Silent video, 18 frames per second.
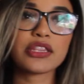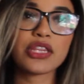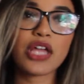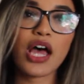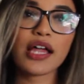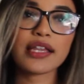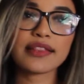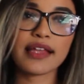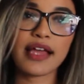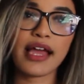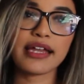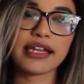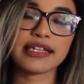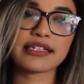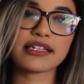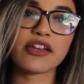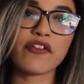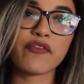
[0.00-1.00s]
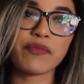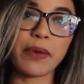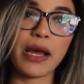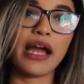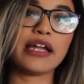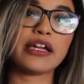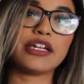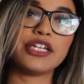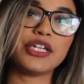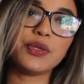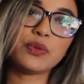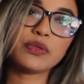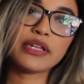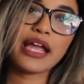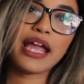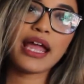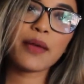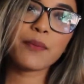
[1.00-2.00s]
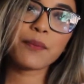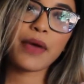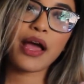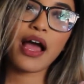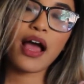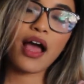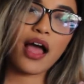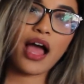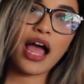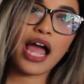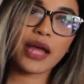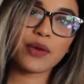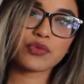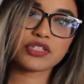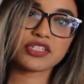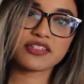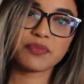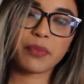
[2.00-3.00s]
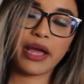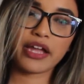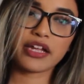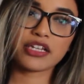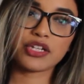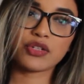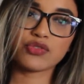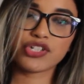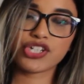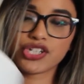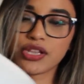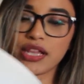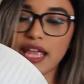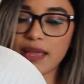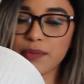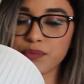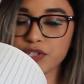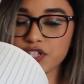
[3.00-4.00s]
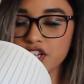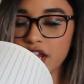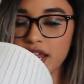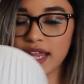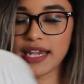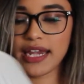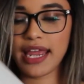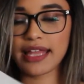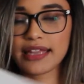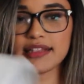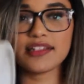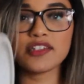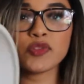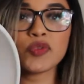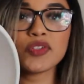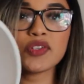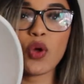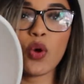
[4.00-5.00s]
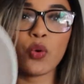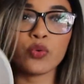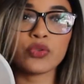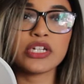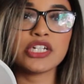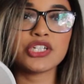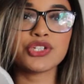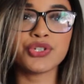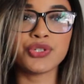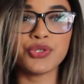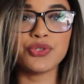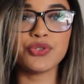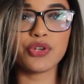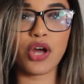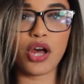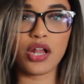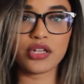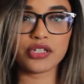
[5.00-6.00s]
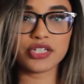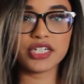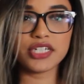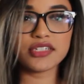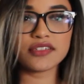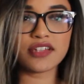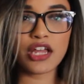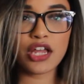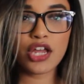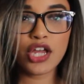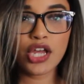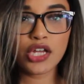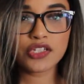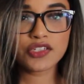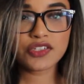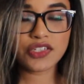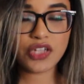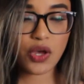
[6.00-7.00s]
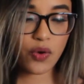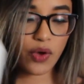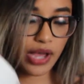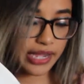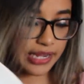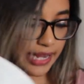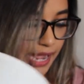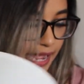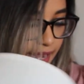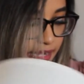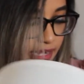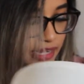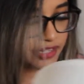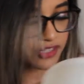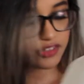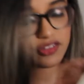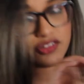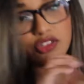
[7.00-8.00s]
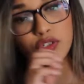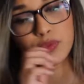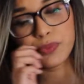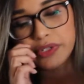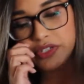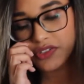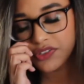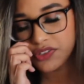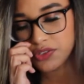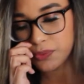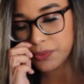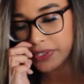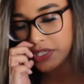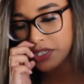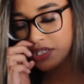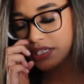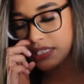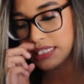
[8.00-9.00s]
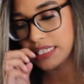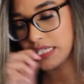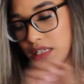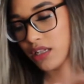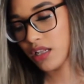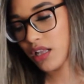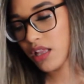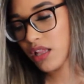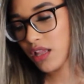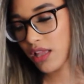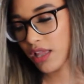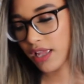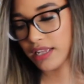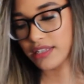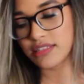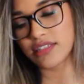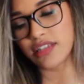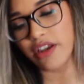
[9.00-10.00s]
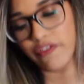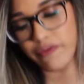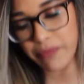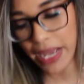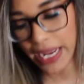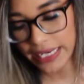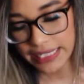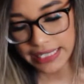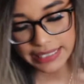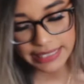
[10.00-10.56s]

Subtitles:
thought that instead of buying a new lamp, I would just buy a new lampshade, and this was only $2. So again, a super good deal instead of buying a